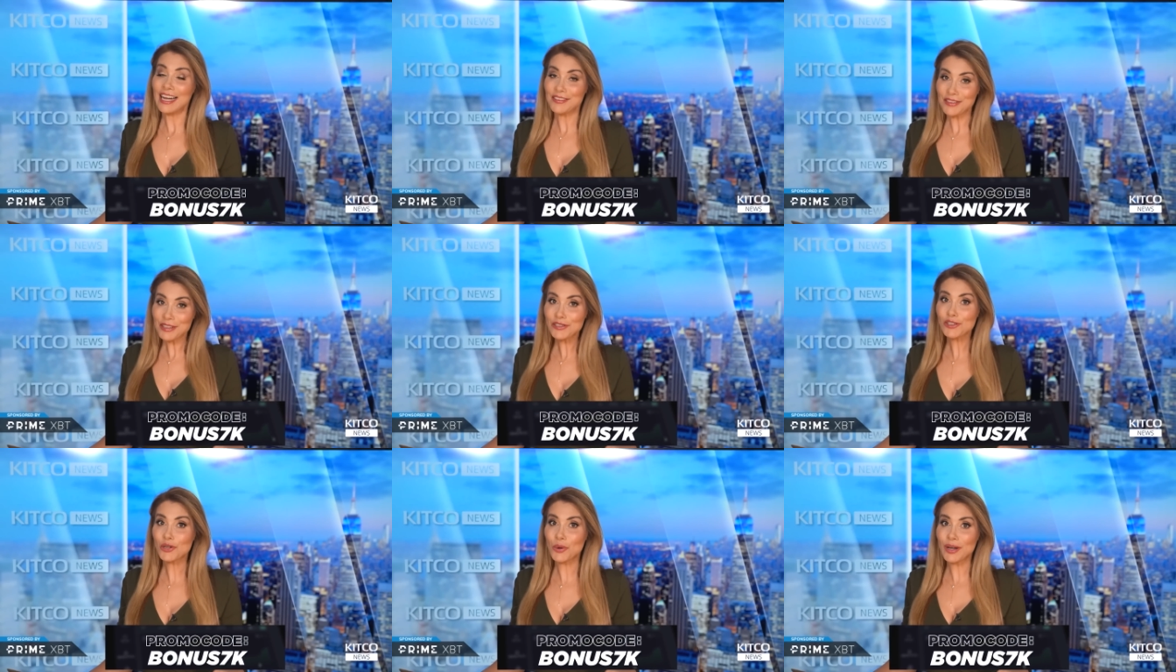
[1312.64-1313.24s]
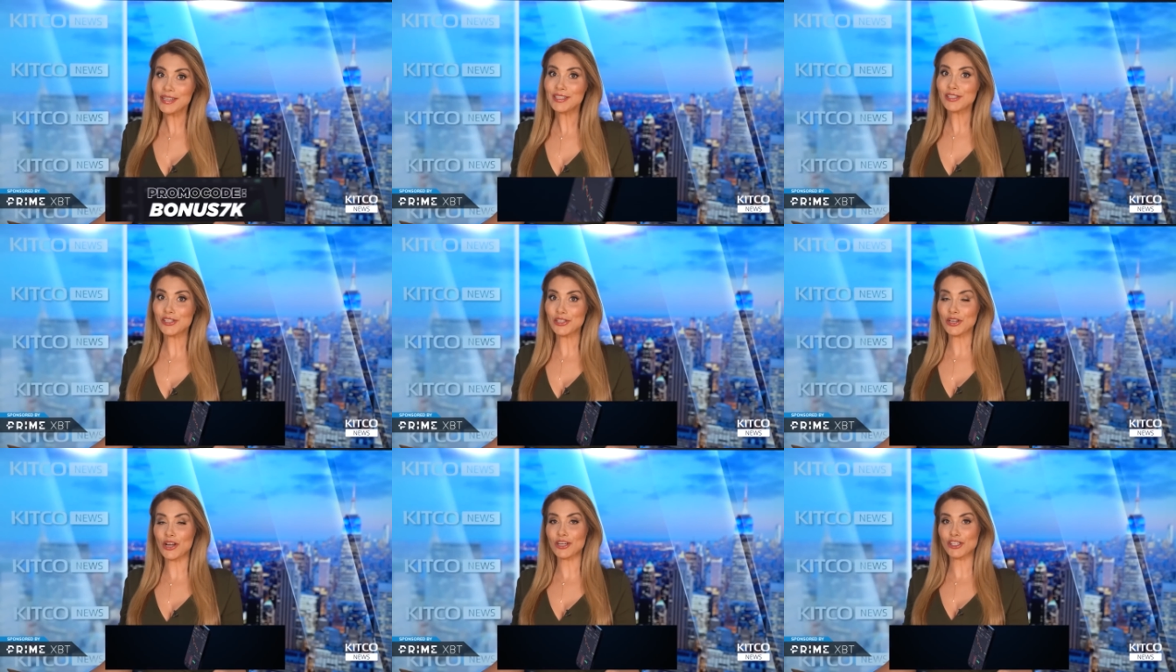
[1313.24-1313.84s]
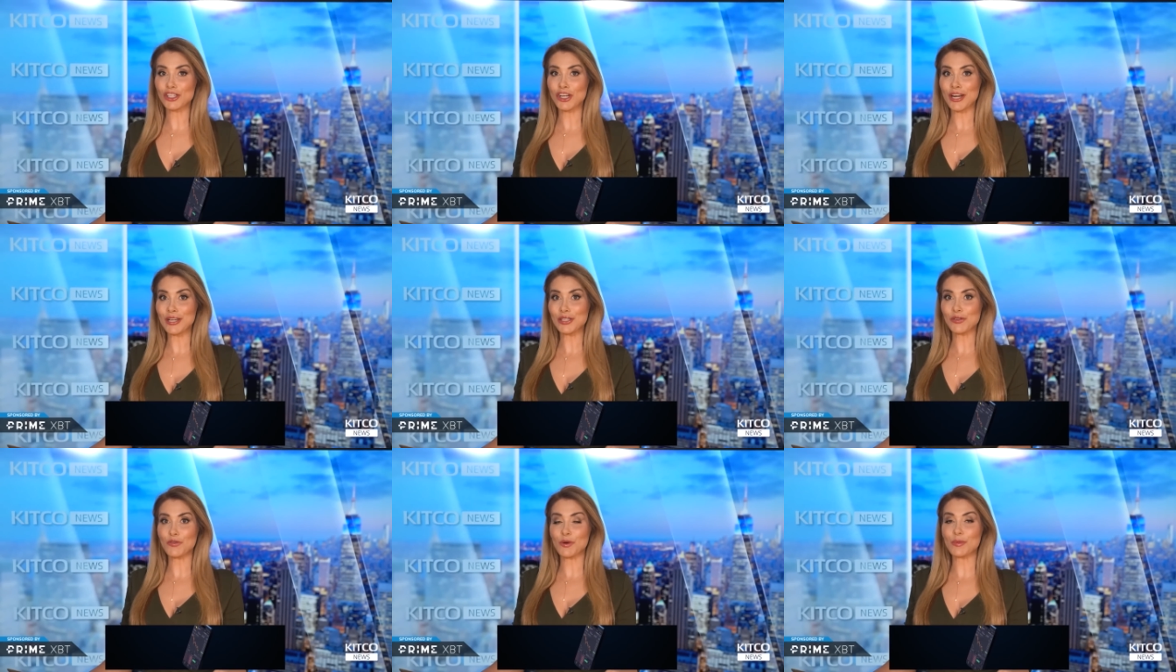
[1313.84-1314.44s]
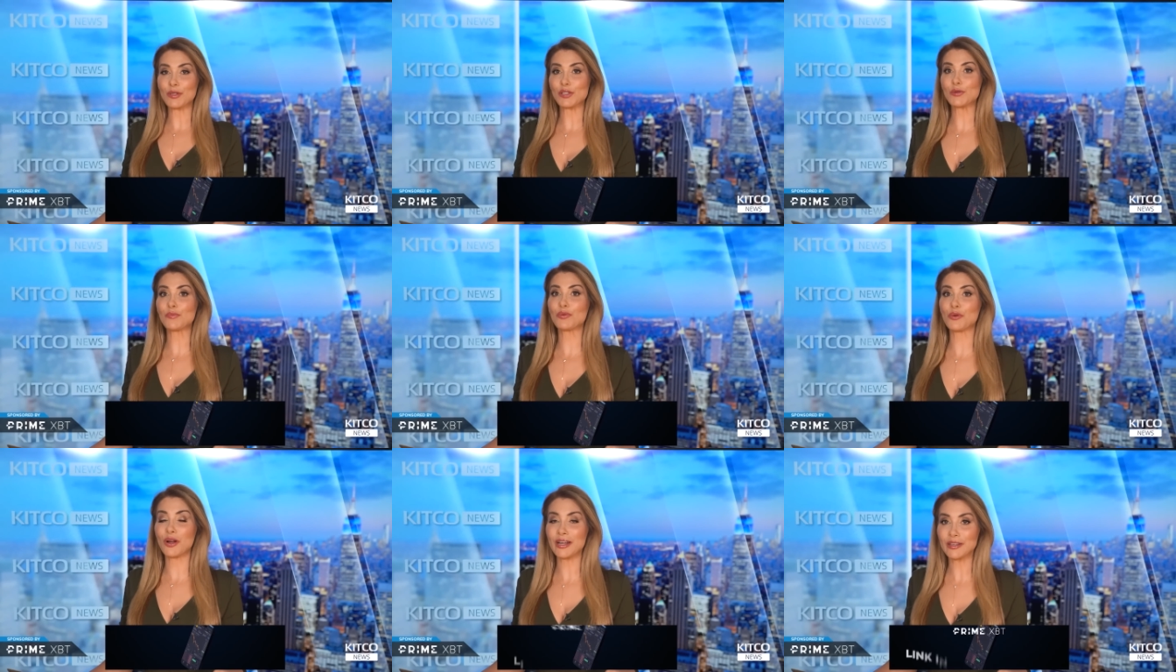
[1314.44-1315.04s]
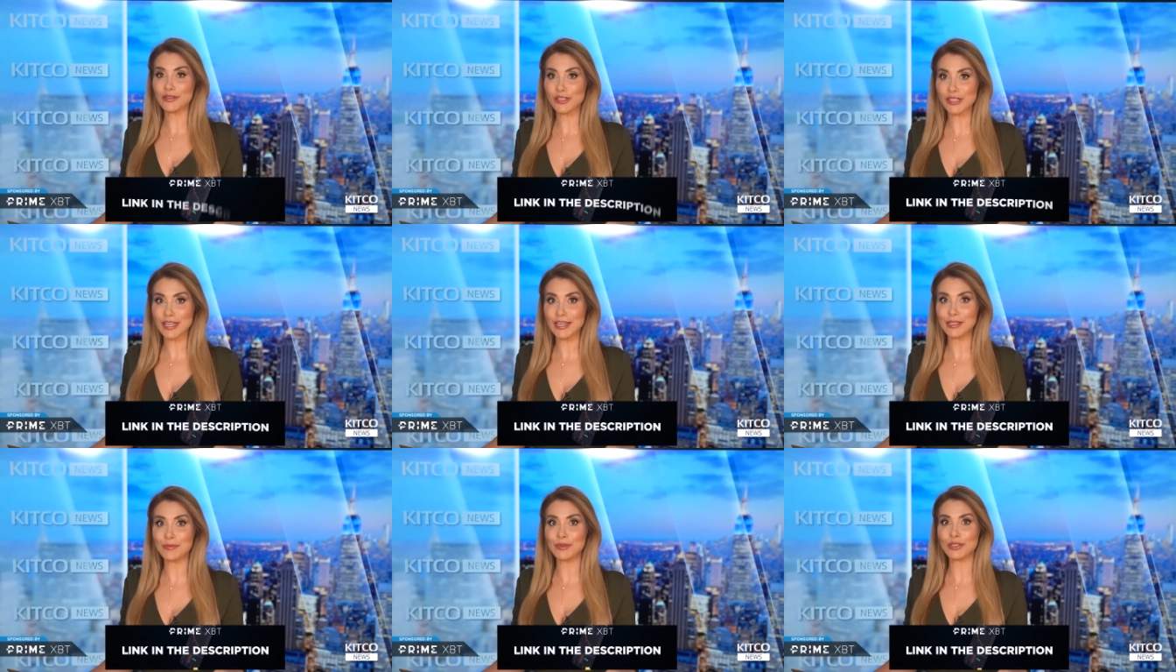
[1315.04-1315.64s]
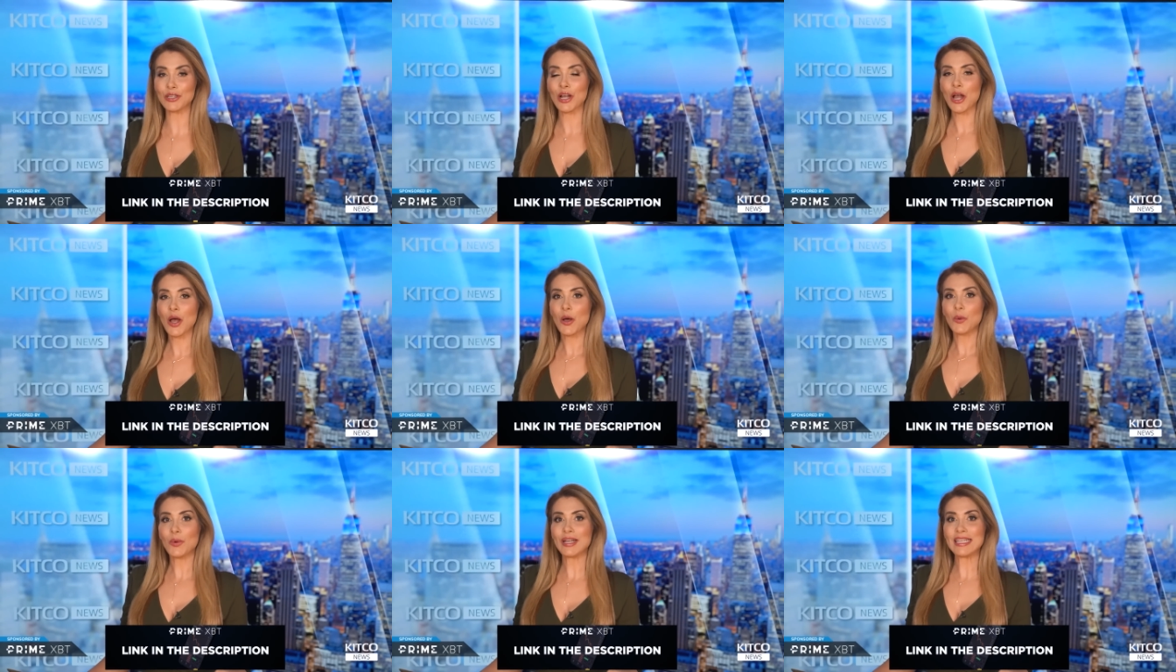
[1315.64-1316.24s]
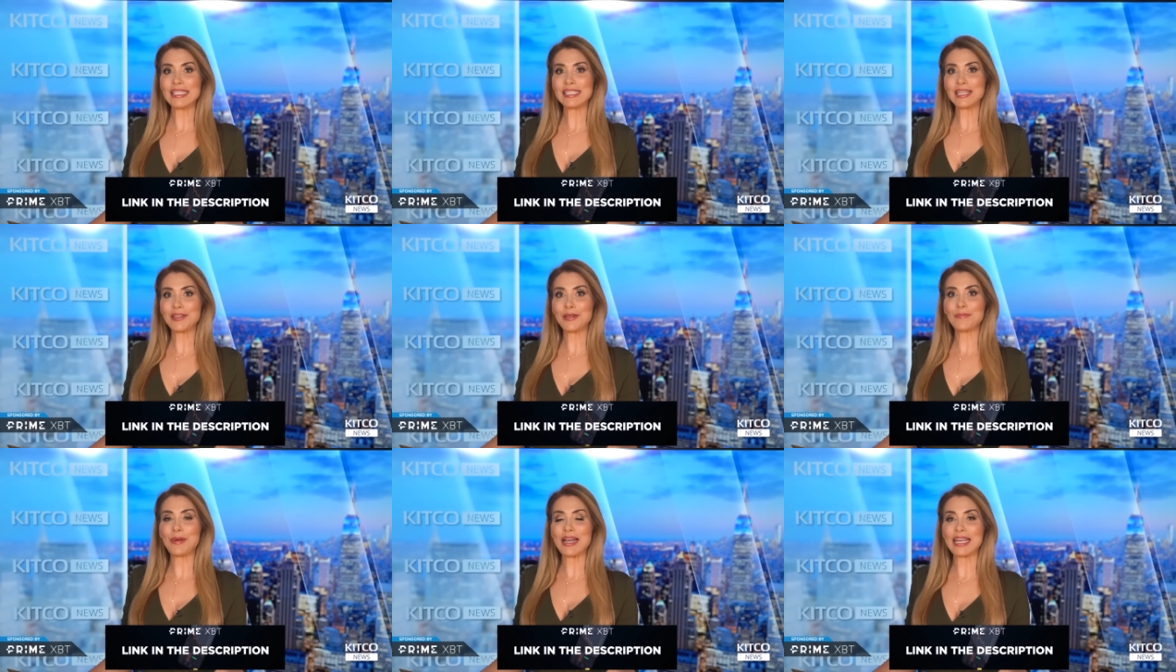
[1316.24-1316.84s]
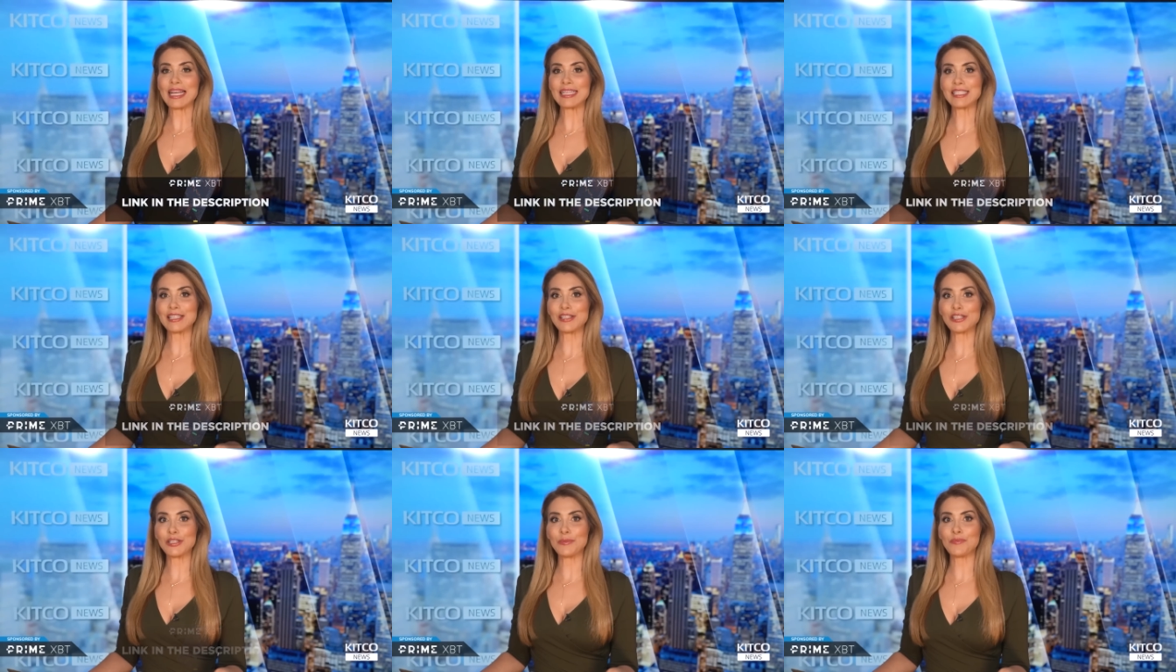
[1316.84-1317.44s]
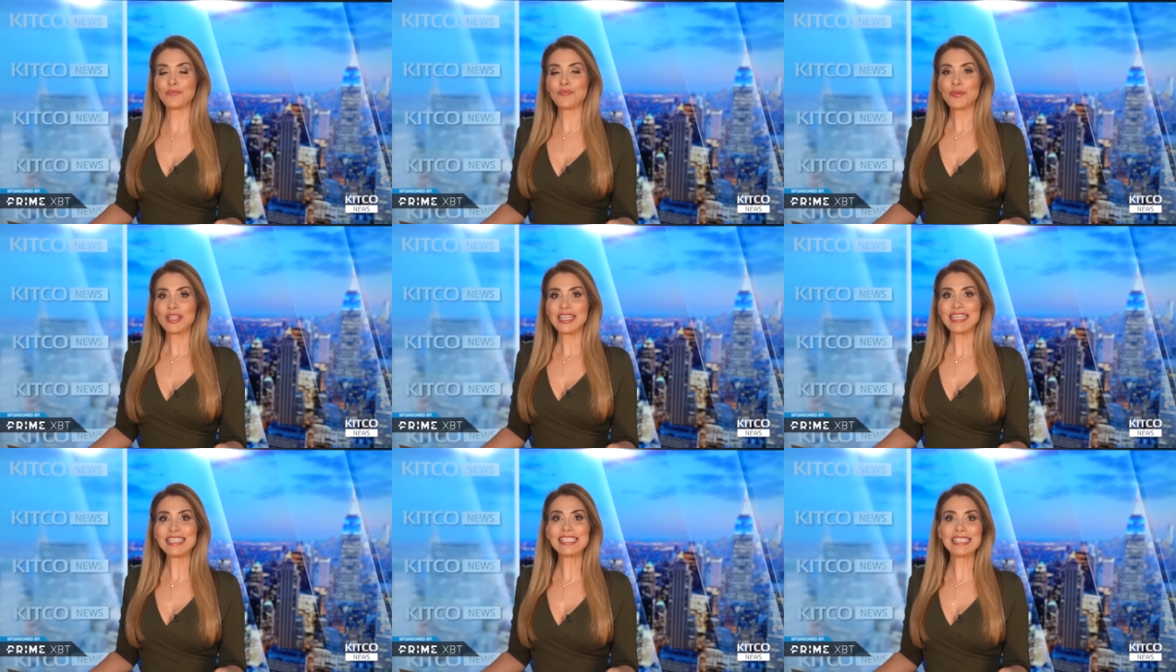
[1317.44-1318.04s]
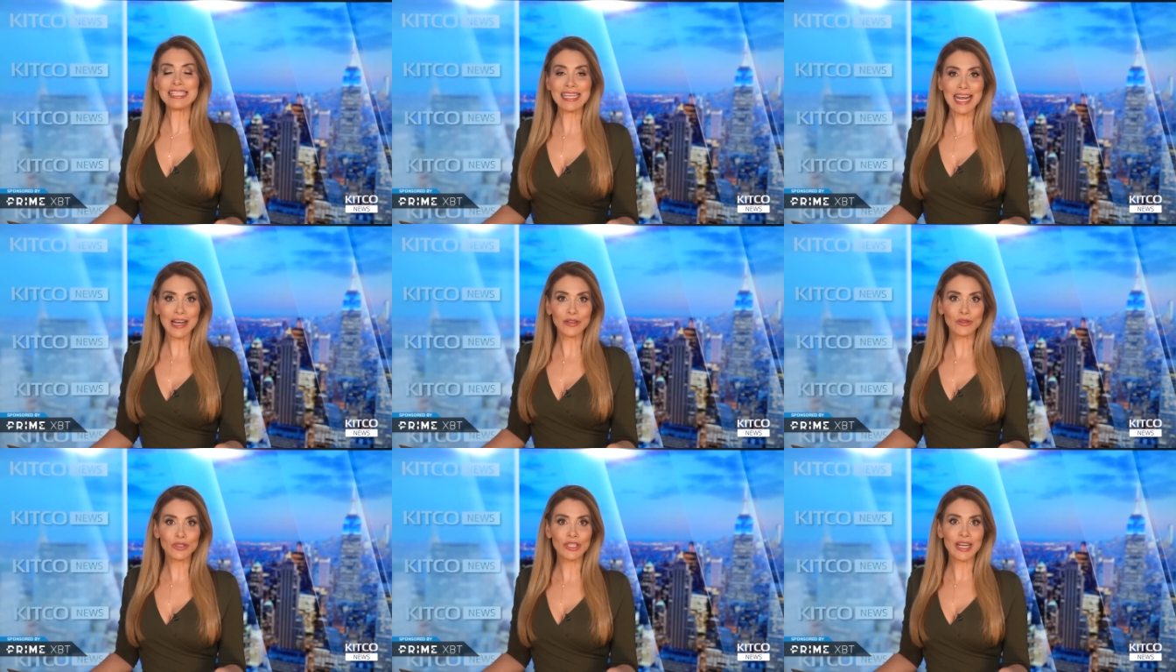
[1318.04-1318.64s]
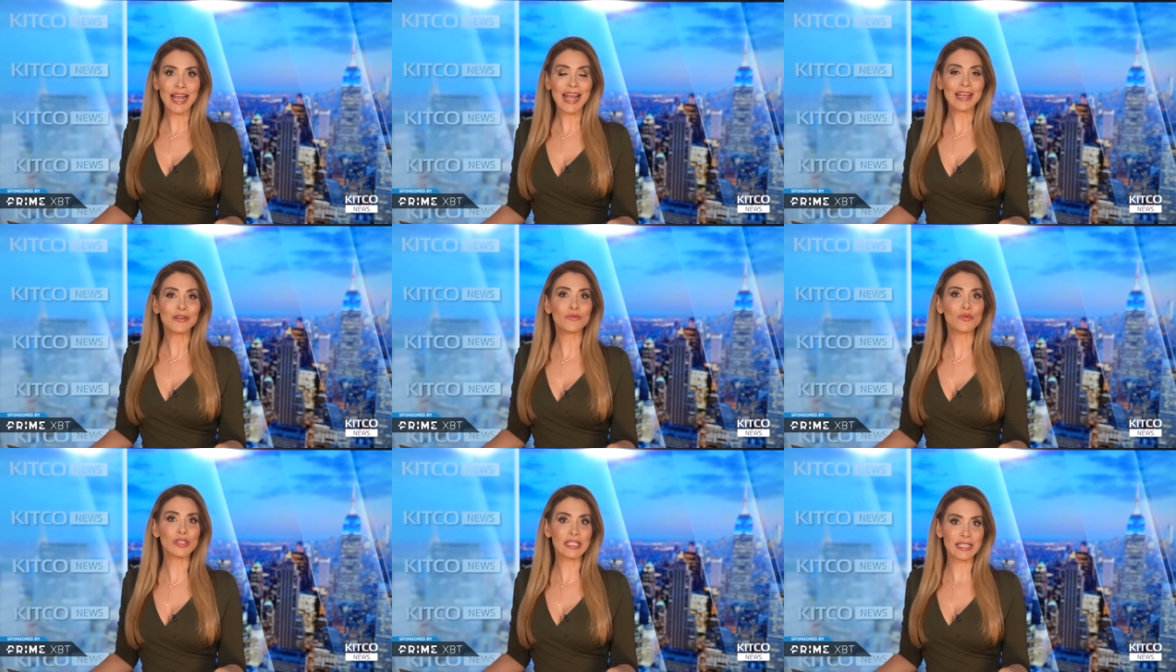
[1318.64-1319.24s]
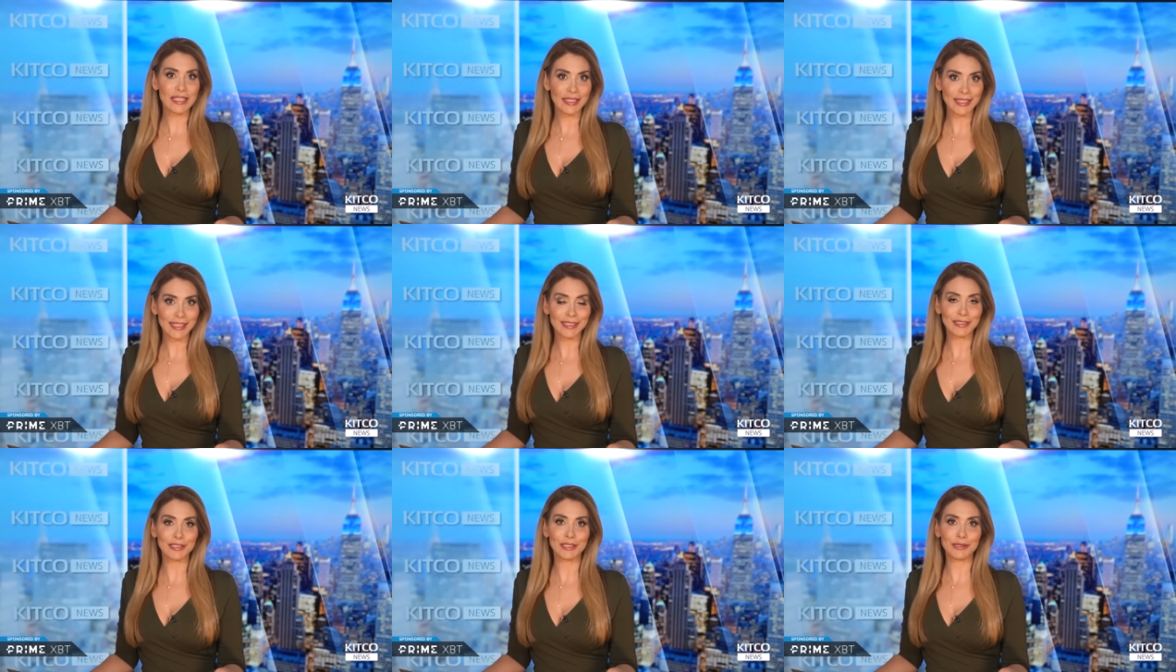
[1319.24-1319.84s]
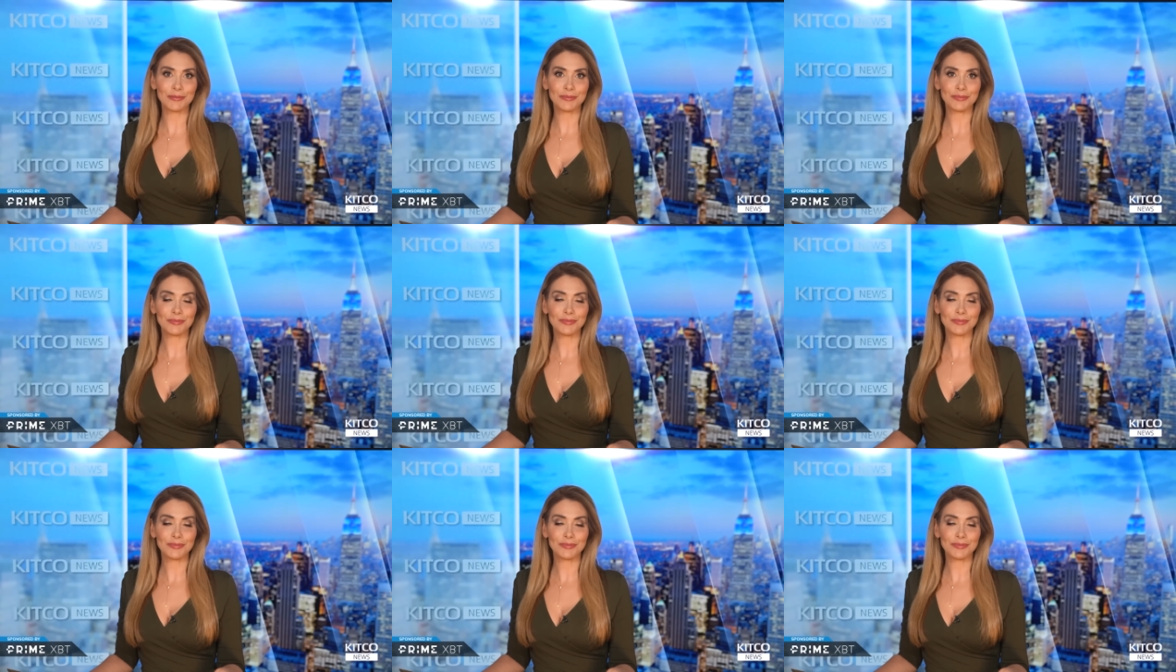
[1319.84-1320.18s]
And that is quite a stark change from his prior statement, where he said the banking system is sound and resilient.